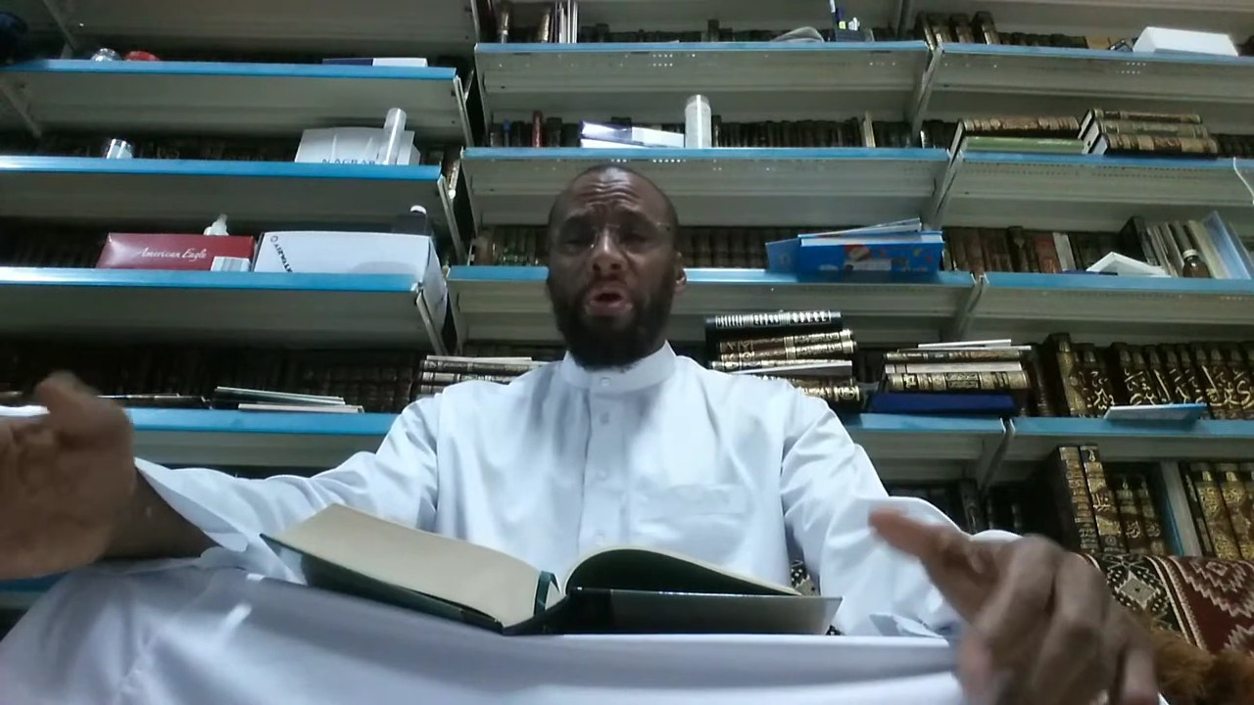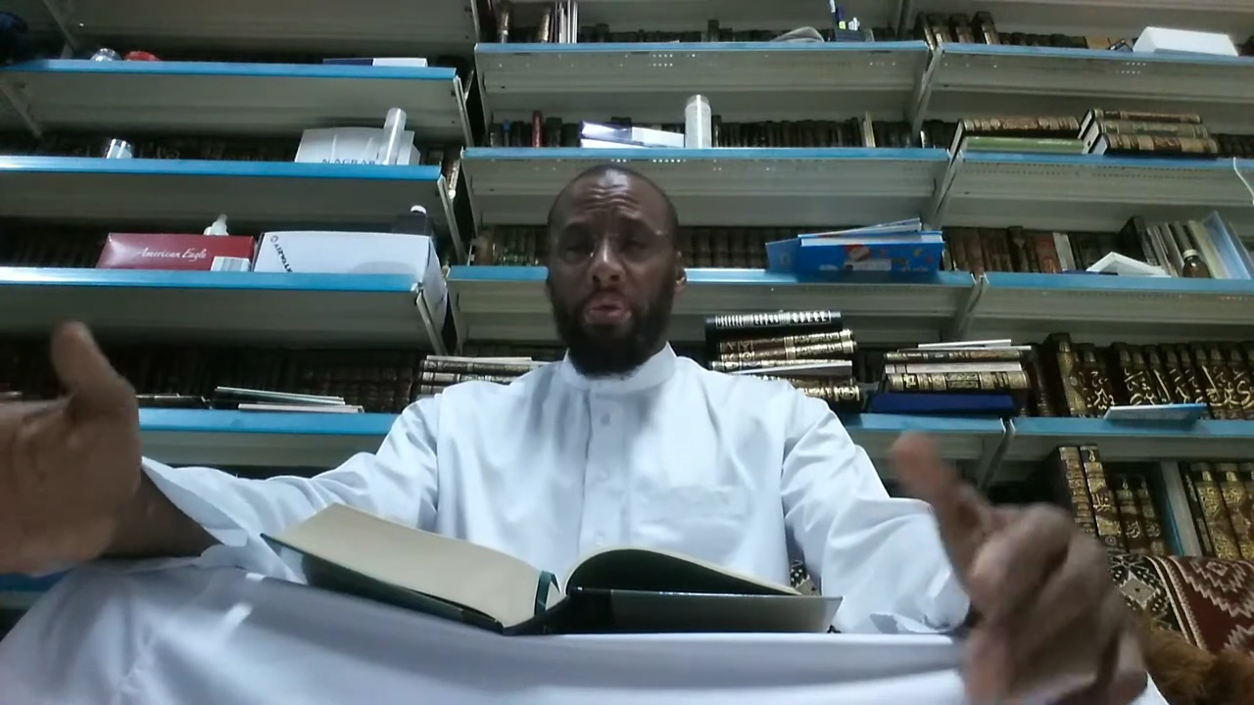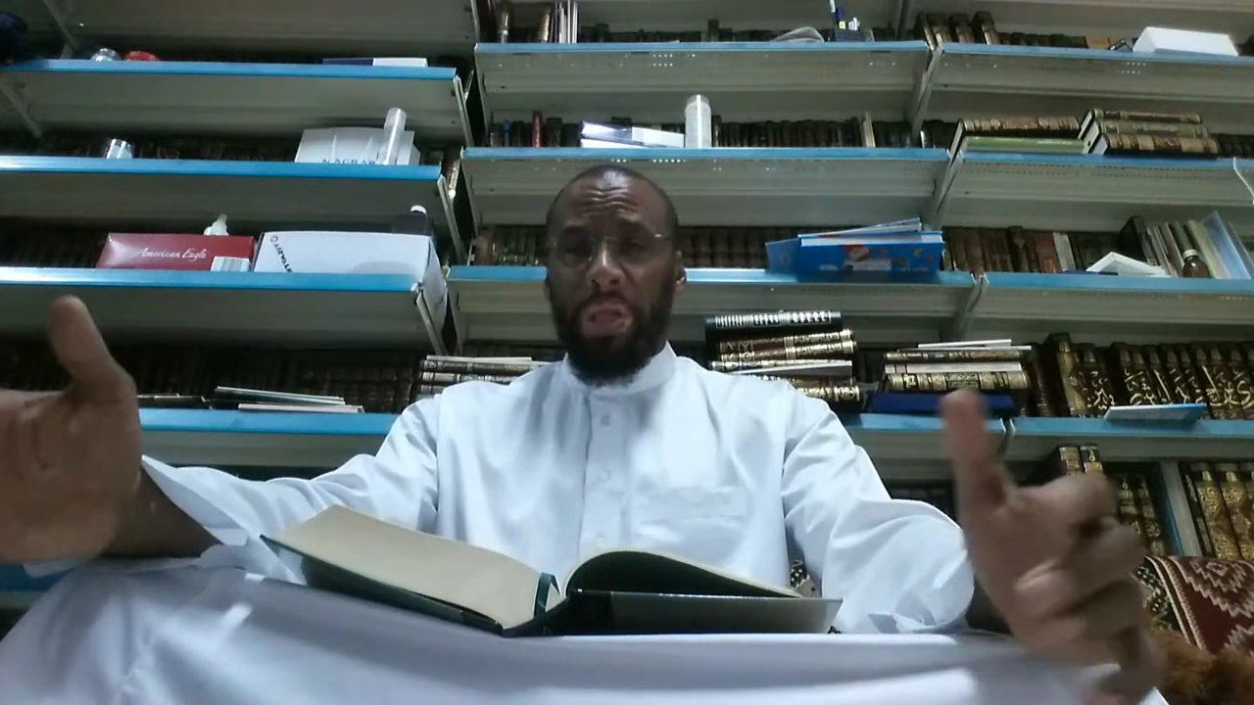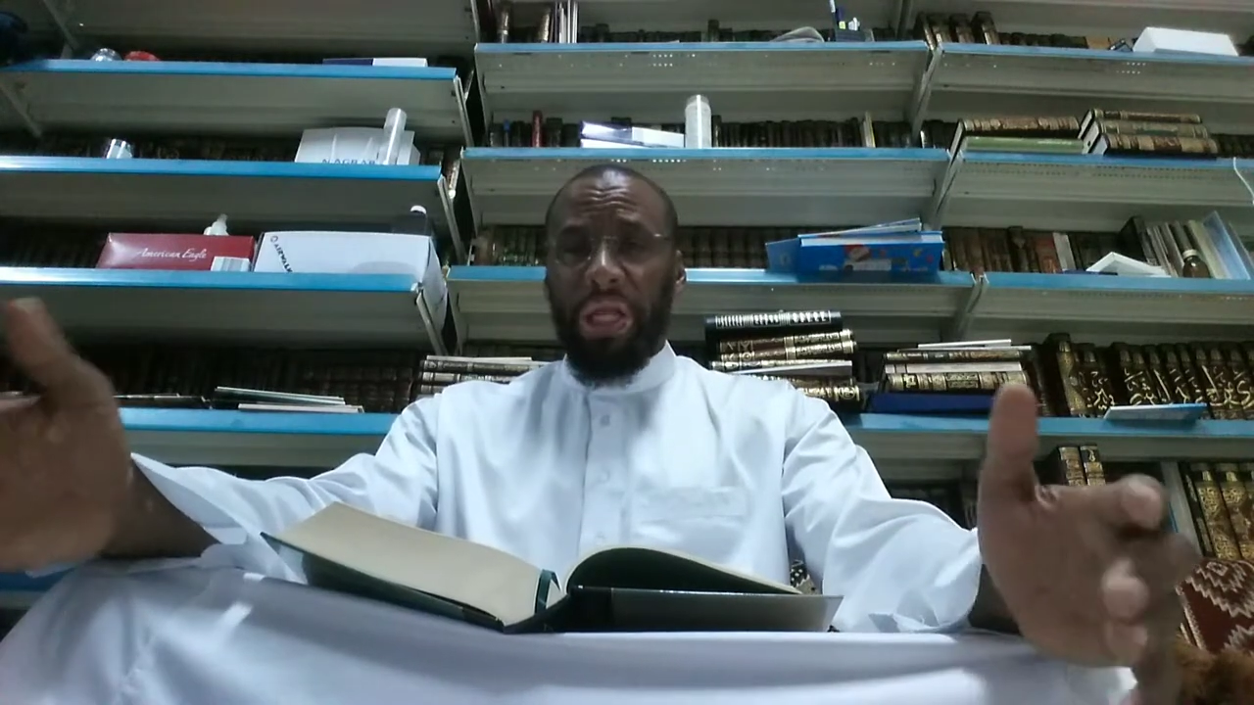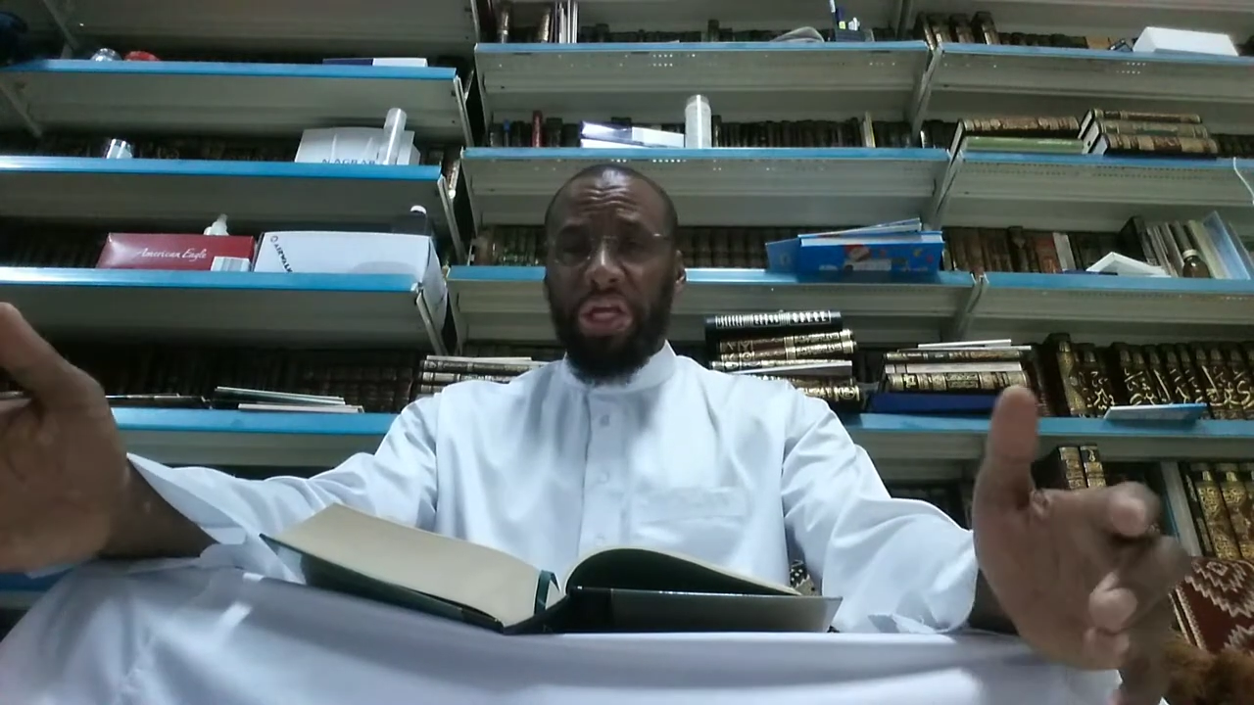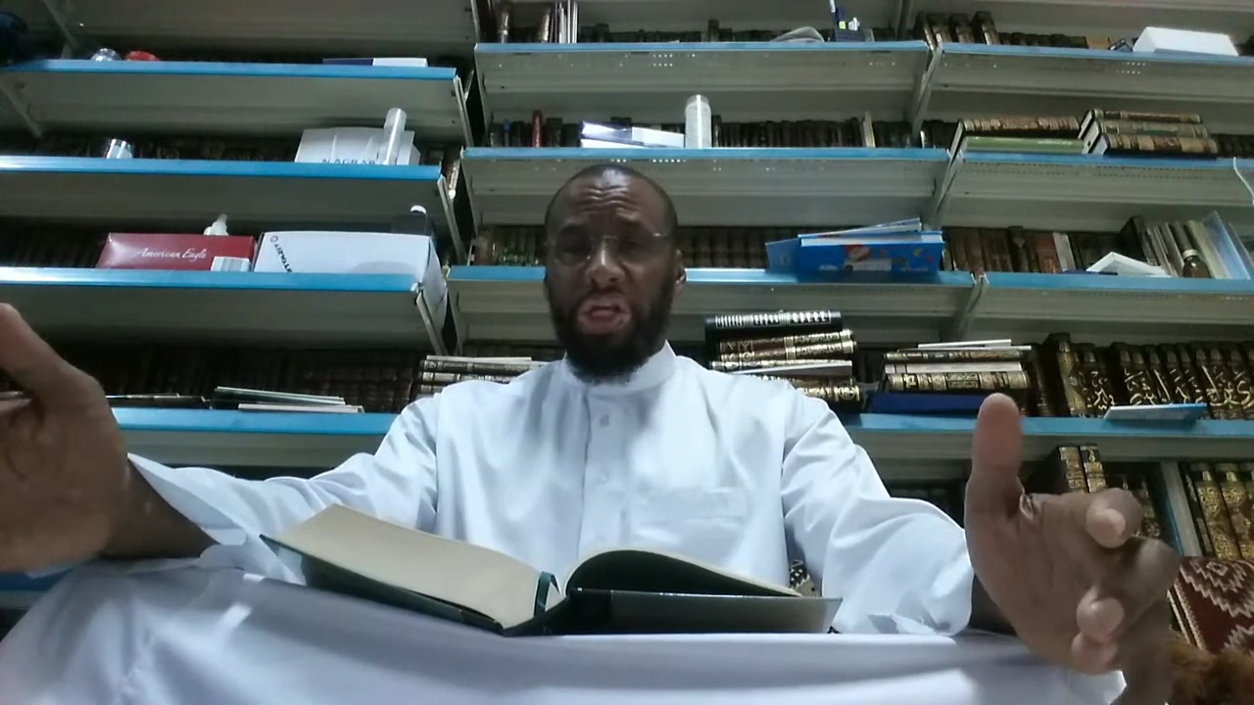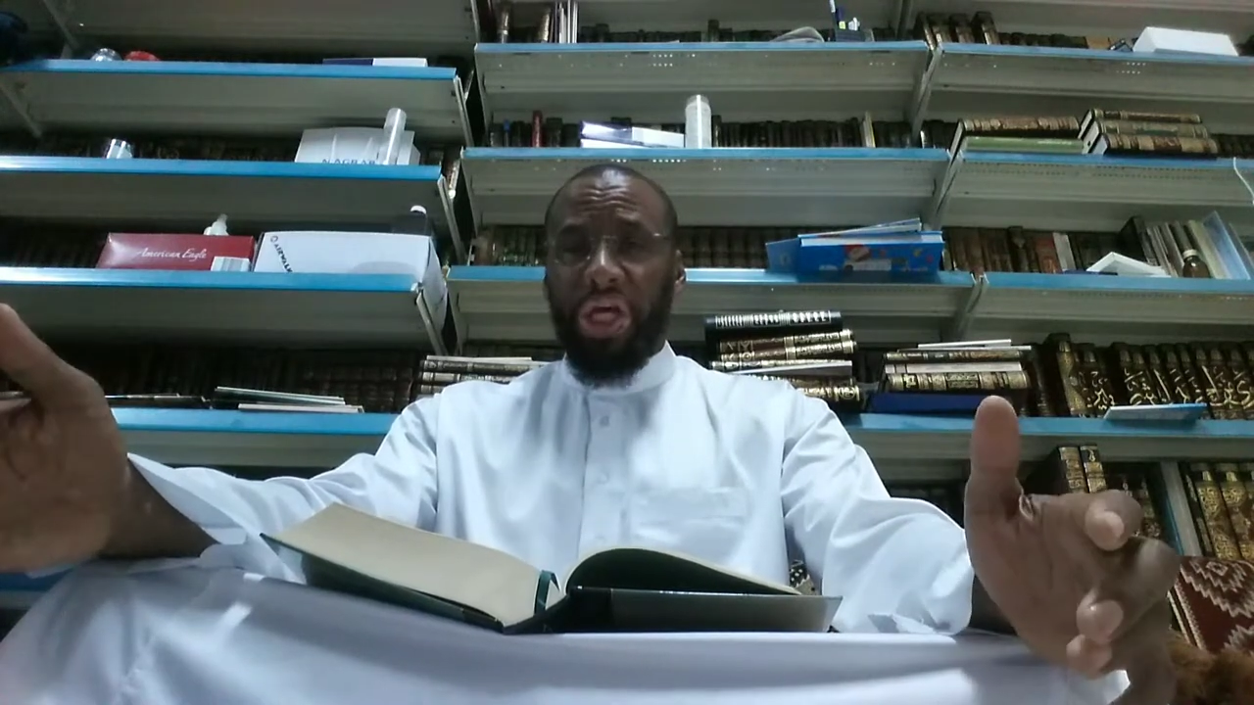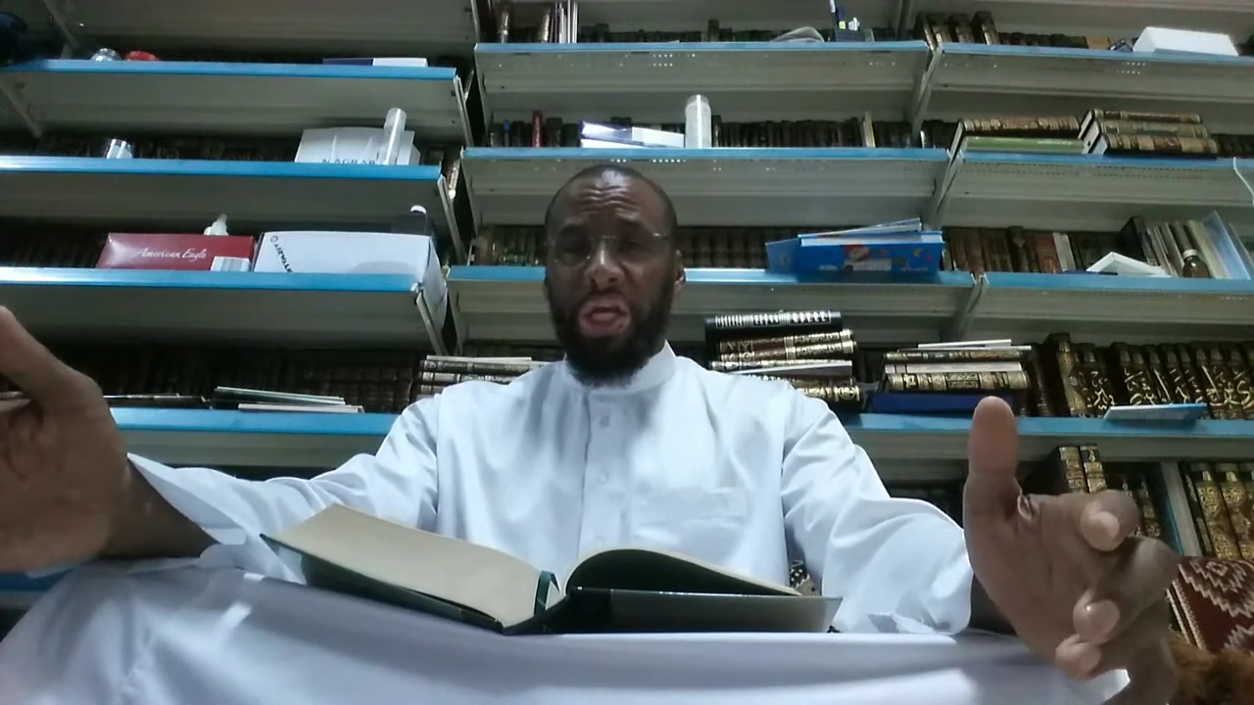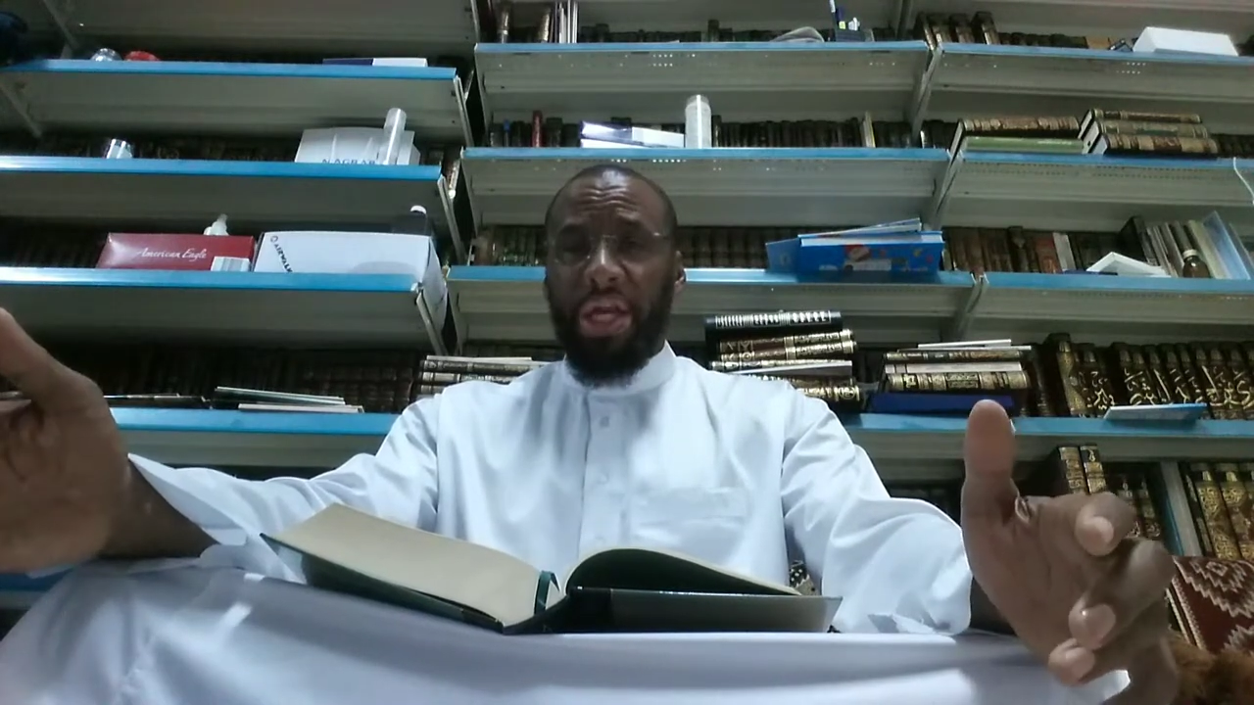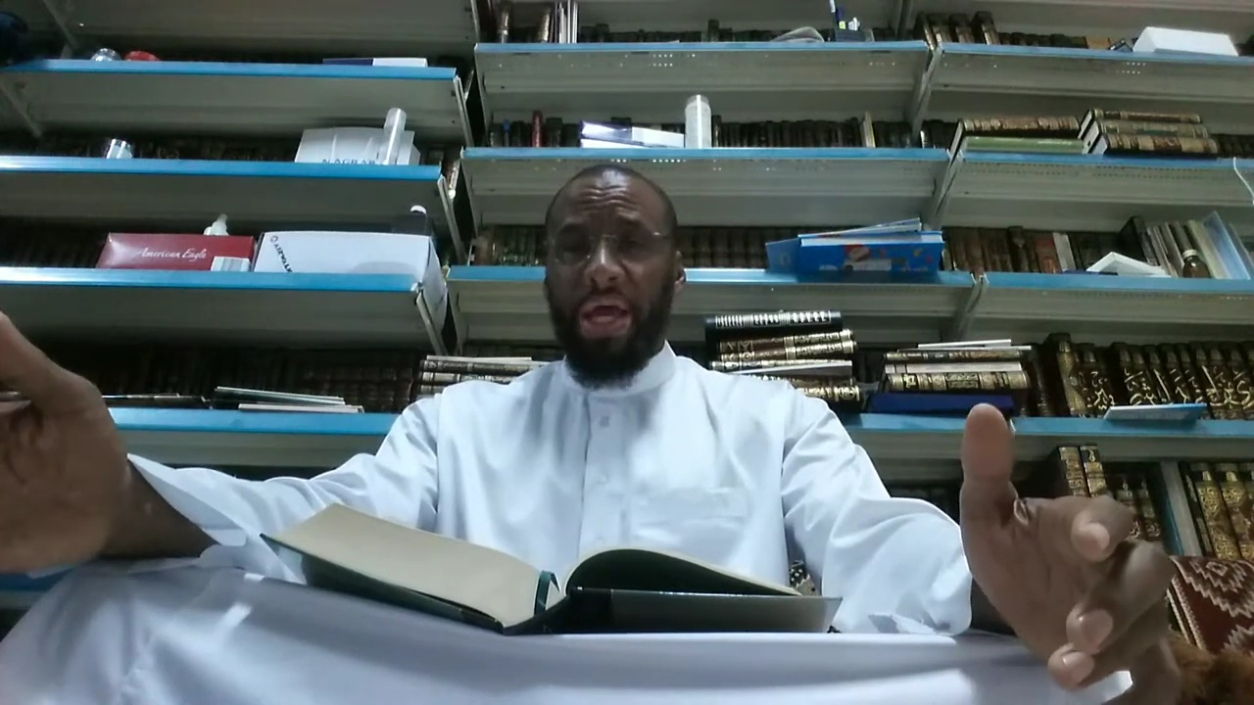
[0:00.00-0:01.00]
religion